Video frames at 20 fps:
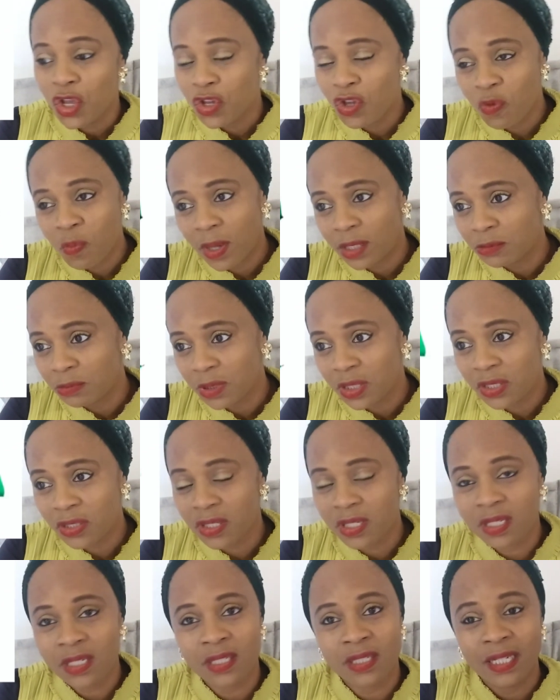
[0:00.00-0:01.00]
human
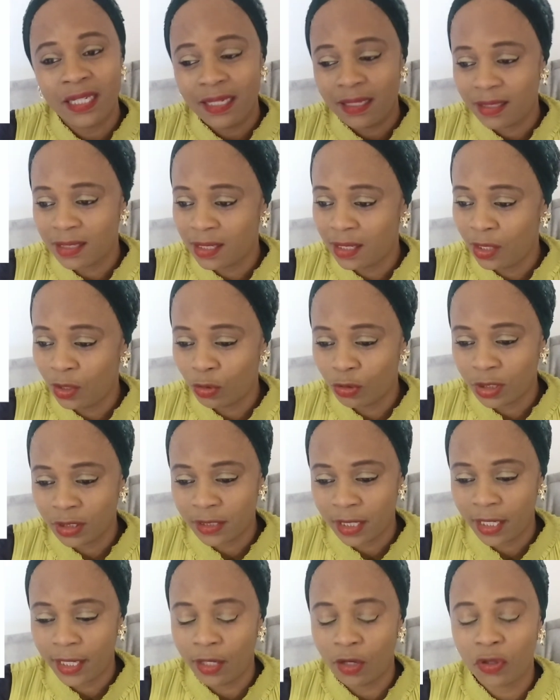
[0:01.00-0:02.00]
resources, a
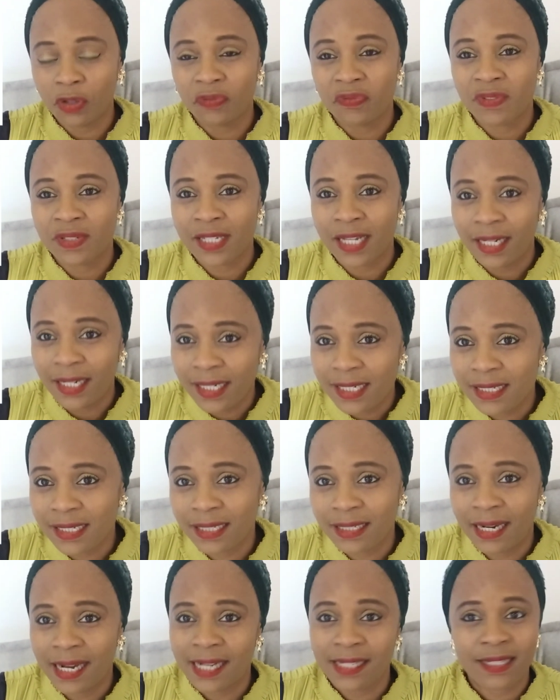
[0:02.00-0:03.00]
lot of
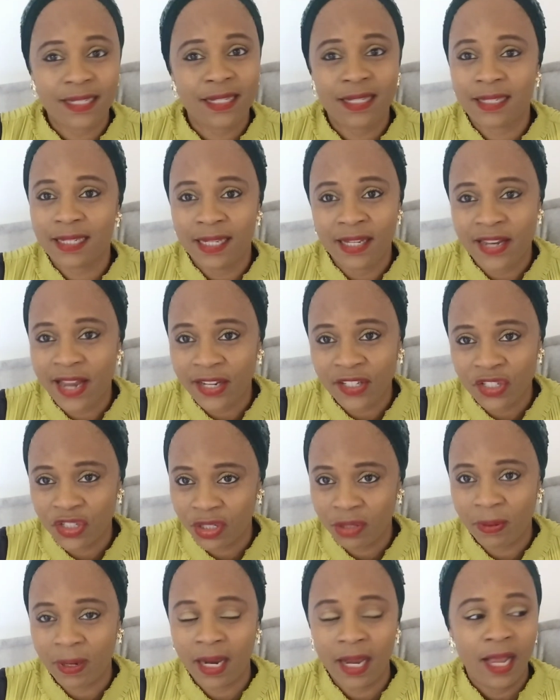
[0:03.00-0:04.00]
talented artists in
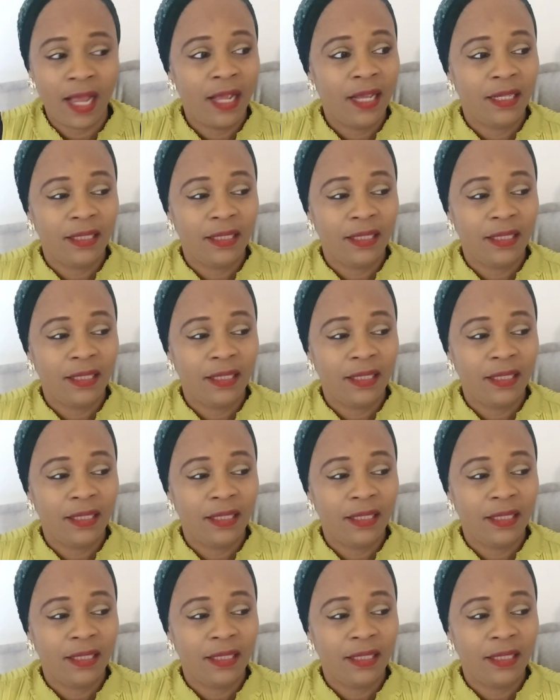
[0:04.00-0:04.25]
Nigeria,